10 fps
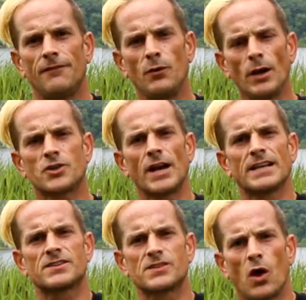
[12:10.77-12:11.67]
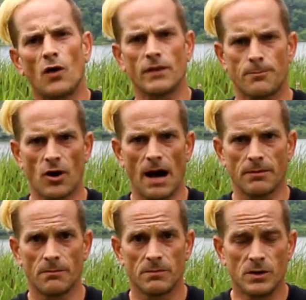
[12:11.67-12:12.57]
If you want to try to solve a
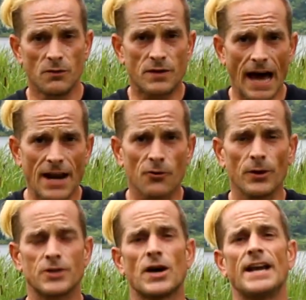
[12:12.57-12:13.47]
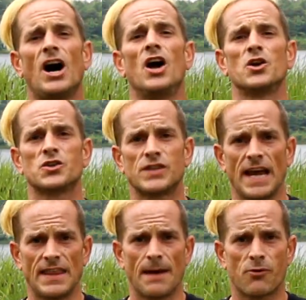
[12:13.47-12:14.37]
problem, you've got to really try to
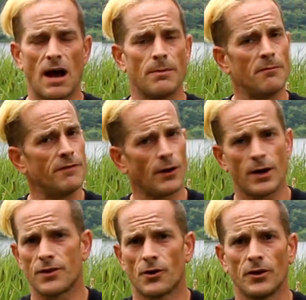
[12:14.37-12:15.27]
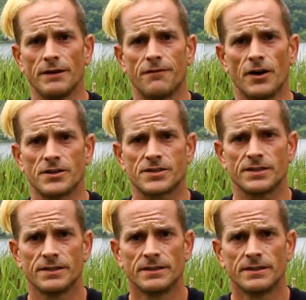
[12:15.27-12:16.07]
understand that problem very thoroughly first,